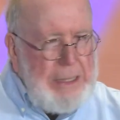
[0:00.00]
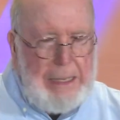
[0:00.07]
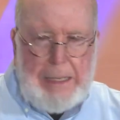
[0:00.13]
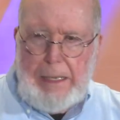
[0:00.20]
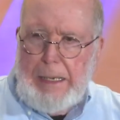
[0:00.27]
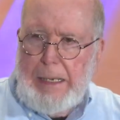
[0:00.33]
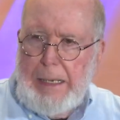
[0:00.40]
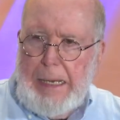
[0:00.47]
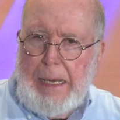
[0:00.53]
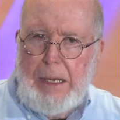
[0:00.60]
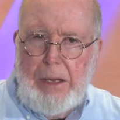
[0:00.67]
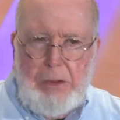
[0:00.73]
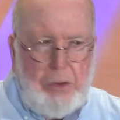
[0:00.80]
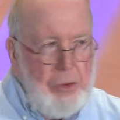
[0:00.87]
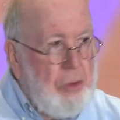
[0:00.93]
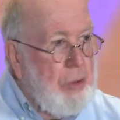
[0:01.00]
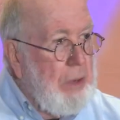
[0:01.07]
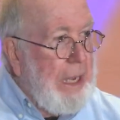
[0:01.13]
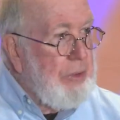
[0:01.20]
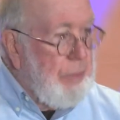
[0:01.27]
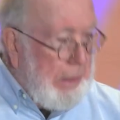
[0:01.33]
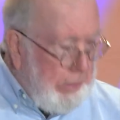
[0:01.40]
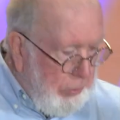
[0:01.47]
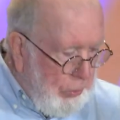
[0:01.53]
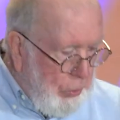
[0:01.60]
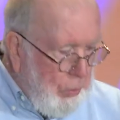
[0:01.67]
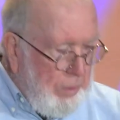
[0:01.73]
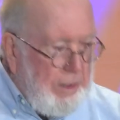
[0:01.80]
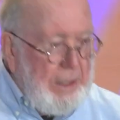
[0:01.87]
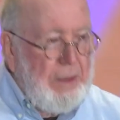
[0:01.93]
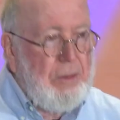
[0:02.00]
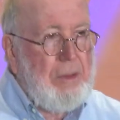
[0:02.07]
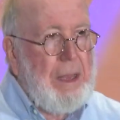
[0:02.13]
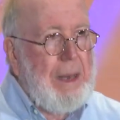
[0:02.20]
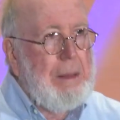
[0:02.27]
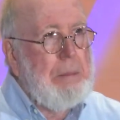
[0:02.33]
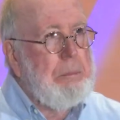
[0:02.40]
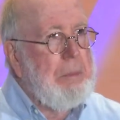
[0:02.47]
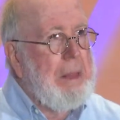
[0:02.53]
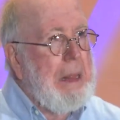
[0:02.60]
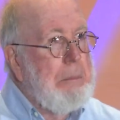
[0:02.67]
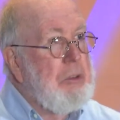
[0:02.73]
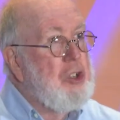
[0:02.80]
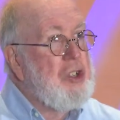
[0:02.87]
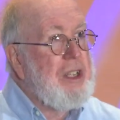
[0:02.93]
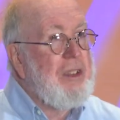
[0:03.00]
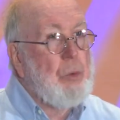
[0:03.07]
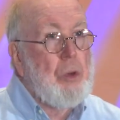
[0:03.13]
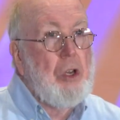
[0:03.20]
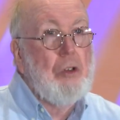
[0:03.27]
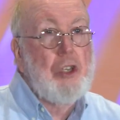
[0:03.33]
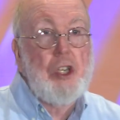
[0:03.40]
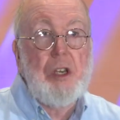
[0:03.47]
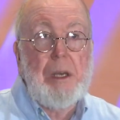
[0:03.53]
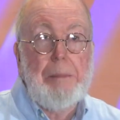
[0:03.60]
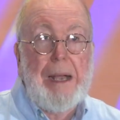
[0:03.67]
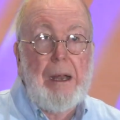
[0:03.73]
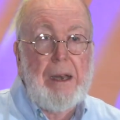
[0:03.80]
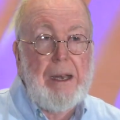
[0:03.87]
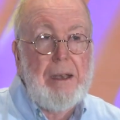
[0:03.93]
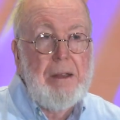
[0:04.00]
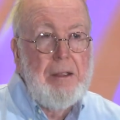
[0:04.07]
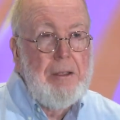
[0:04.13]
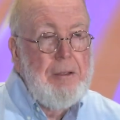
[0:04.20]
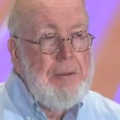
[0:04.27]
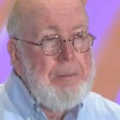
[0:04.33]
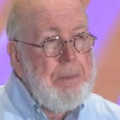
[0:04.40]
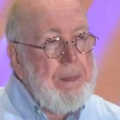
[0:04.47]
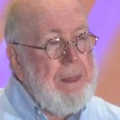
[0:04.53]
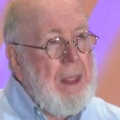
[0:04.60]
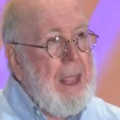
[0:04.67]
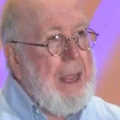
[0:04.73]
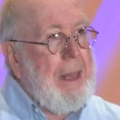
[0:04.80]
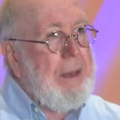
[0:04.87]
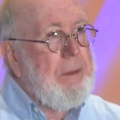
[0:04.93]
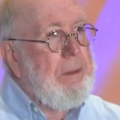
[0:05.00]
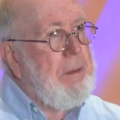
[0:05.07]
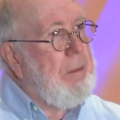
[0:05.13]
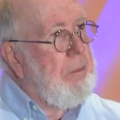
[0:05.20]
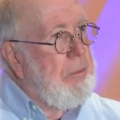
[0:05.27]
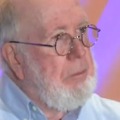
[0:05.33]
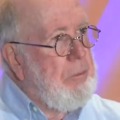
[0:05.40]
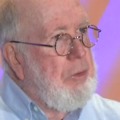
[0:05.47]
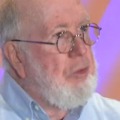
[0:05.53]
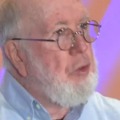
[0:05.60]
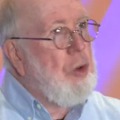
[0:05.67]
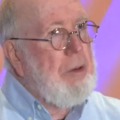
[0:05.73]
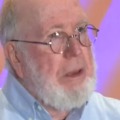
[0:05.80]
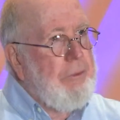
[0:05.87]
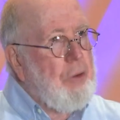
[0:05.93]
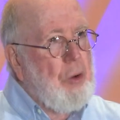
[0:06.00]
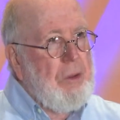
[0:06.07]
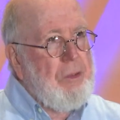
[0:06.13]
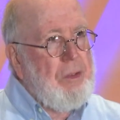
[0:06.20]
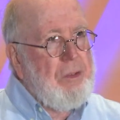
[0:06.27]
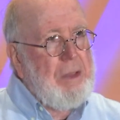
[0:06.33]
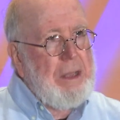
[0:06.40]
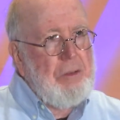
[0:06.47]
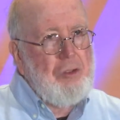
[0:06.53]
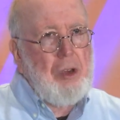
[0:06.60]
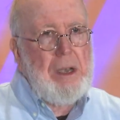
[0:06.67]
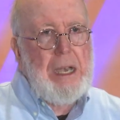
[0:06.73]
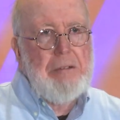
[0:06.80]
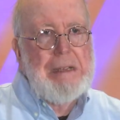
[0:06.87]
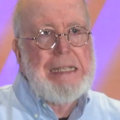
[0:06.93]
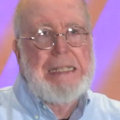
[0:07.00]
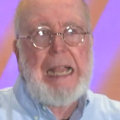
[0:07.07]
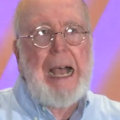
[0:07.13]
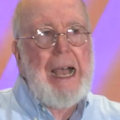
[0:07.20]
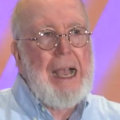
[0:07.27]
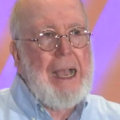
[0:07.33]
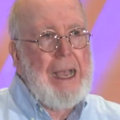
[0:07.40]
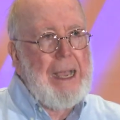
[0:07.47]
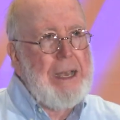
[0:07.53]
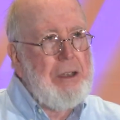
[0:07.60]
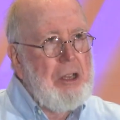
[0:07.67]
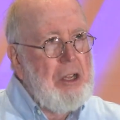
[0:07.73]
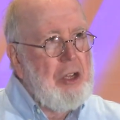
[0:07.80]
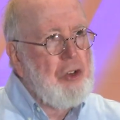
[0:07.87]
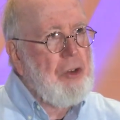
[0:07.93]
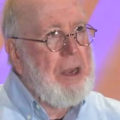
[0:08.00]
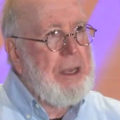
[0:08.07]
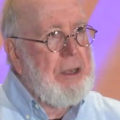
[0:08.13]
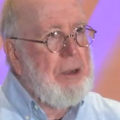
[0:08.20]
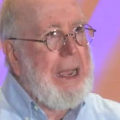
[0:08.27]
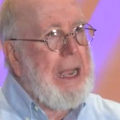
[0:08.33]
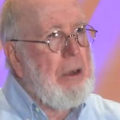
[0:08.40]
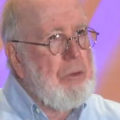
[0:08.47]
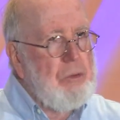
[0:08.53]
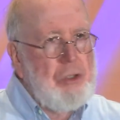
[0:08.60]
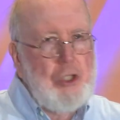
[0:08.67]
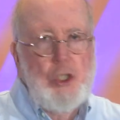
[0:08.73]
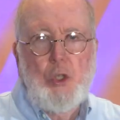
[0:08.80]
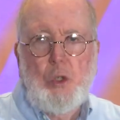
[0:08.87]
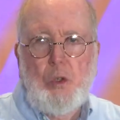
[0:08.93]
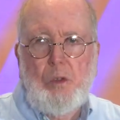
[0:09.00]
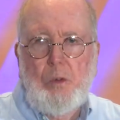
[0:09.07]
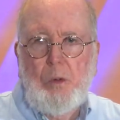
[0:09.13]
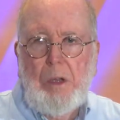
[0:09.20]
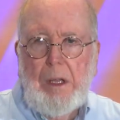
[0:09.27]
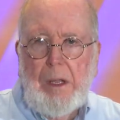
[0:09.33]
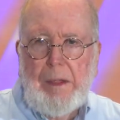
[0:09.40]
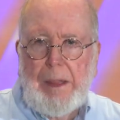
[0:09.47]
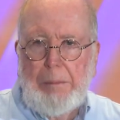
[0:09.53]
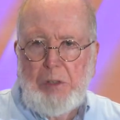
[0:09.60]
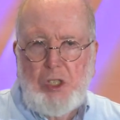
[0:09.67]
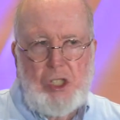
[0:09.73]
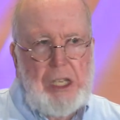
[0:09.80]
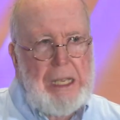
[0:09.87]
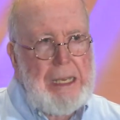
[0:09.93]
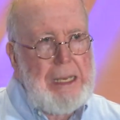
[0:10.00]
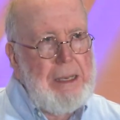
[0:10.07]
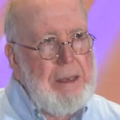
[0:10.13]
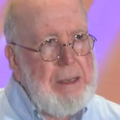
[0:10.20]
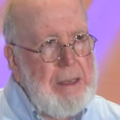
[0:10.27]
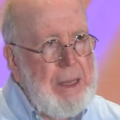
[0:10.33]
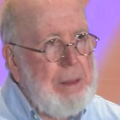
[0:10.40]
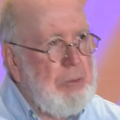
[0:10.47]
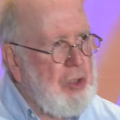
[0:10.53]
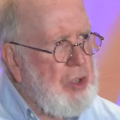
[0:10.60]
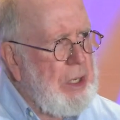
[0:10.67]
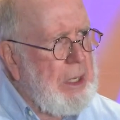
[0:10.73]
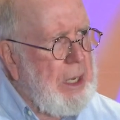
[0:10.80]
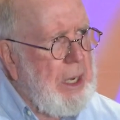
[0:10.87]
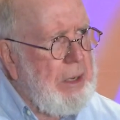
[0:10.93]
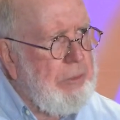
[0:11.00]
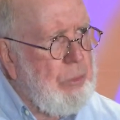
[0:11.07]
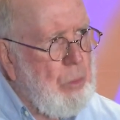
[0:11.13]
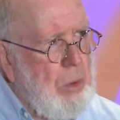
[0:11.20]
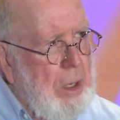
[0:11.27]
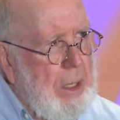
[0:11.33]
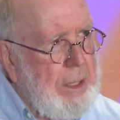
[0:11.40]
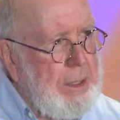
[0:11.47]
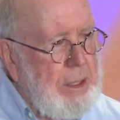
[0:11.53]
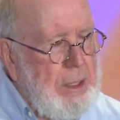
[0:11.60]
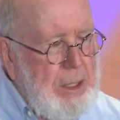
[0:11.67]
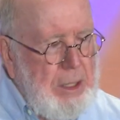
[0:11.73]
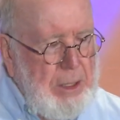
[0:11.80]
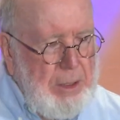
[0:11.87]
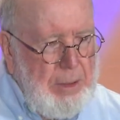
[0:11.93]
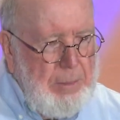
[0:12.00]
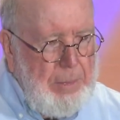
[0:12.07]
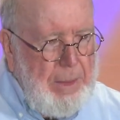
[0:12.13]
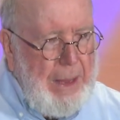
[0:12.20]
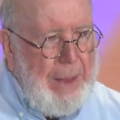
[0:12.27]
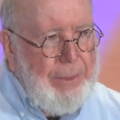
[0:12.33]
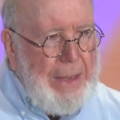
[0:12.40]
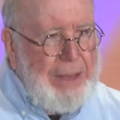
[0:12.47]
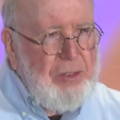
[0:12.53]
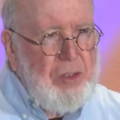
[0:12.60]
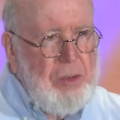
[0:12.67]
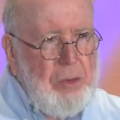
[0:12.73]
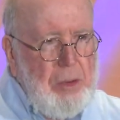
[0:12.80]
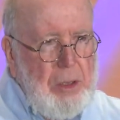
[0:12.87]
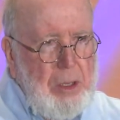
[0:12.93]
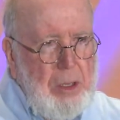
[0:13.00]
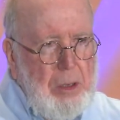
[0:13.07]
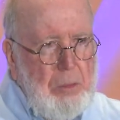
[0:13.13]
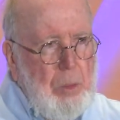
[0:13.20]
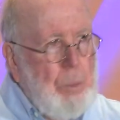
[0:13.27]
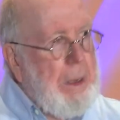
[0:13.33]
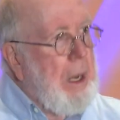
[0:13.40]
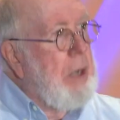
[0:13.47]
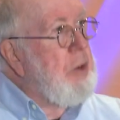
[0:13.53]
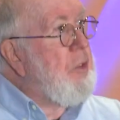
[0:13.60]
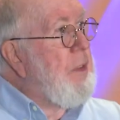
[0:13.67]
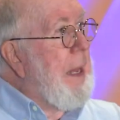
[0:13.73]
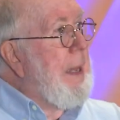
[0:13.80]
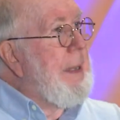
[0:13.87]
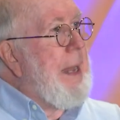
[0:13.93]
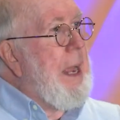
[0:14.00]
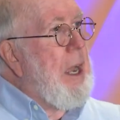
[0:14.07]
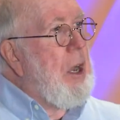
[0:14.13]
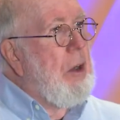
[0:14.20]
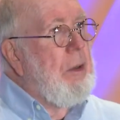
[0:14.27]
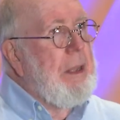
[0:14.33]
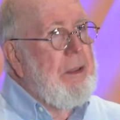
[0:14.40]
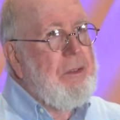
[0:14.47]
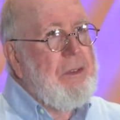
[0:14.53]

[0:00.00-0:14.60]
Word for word: needed to actually do these, and the machines were no good about it. And the story, of course, is that John Henry died trying to outdo the machine, and the machine kind of won. And that's what we understand now is,